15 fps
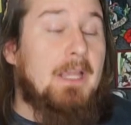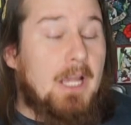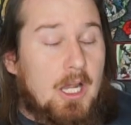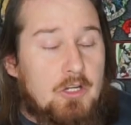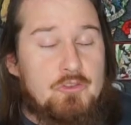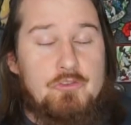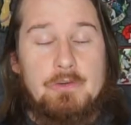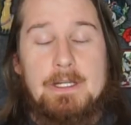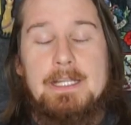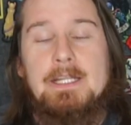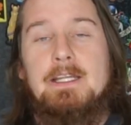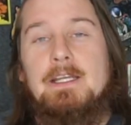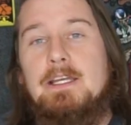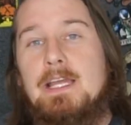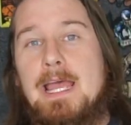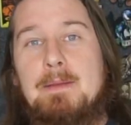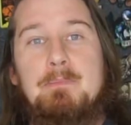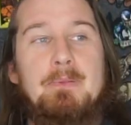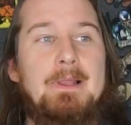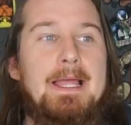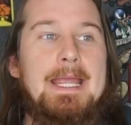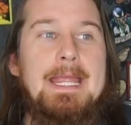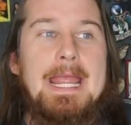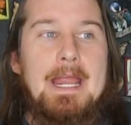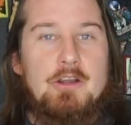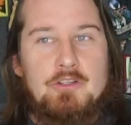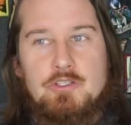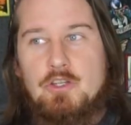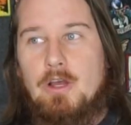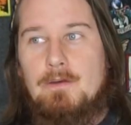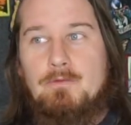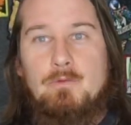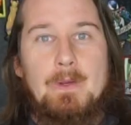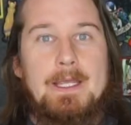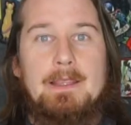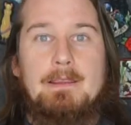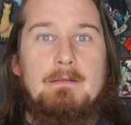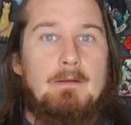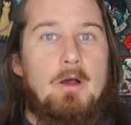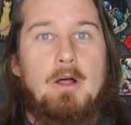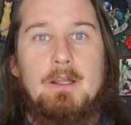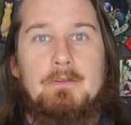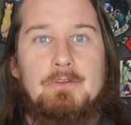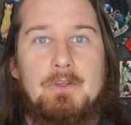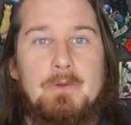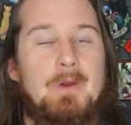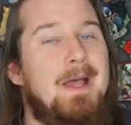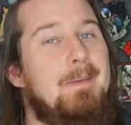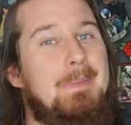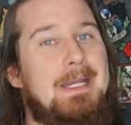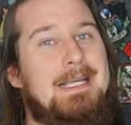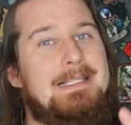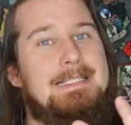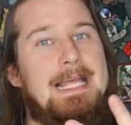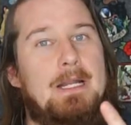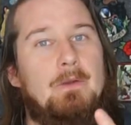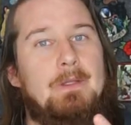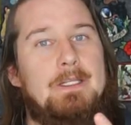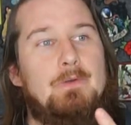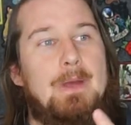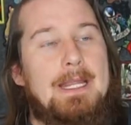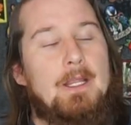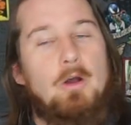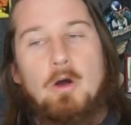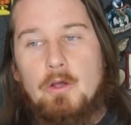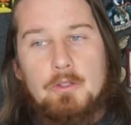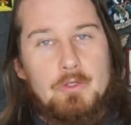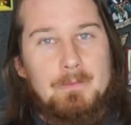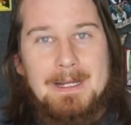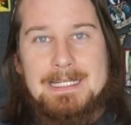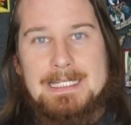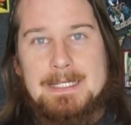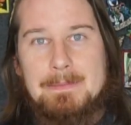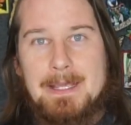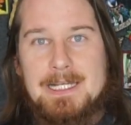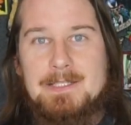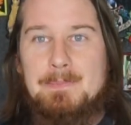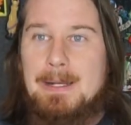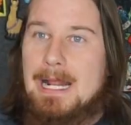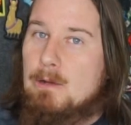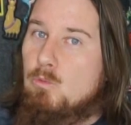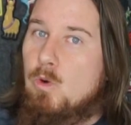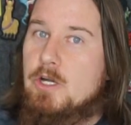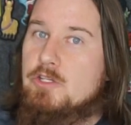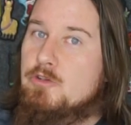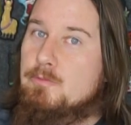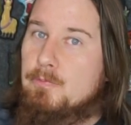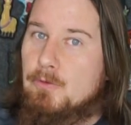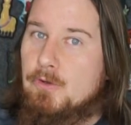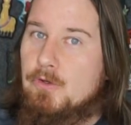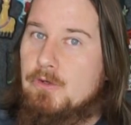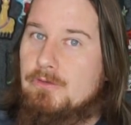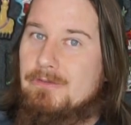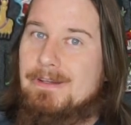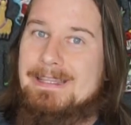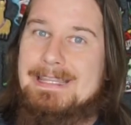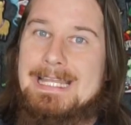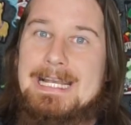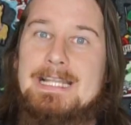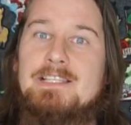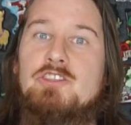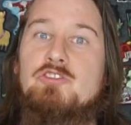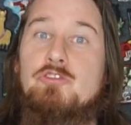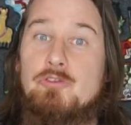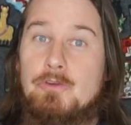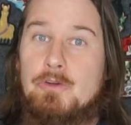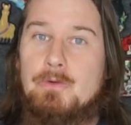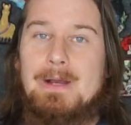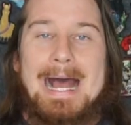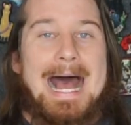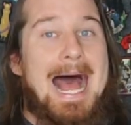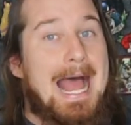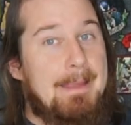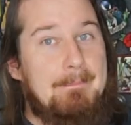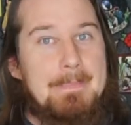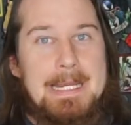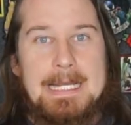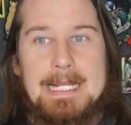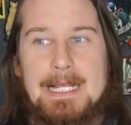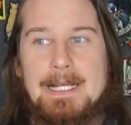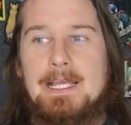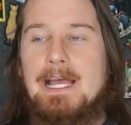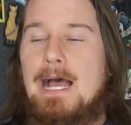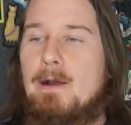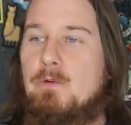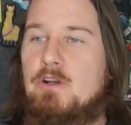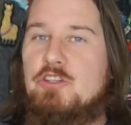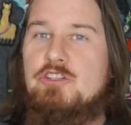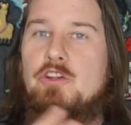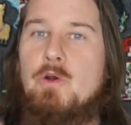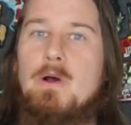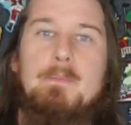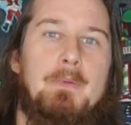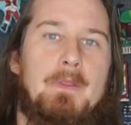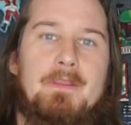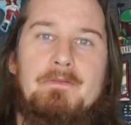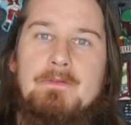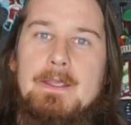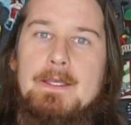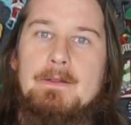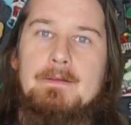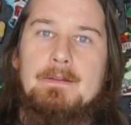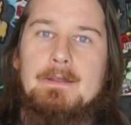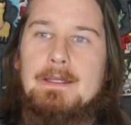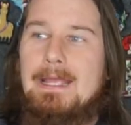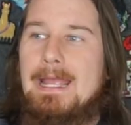the country and play airsoft with all of you, because not only do I call you my teammates, but I want to prove that it's true. I mean it. I want to show up on the field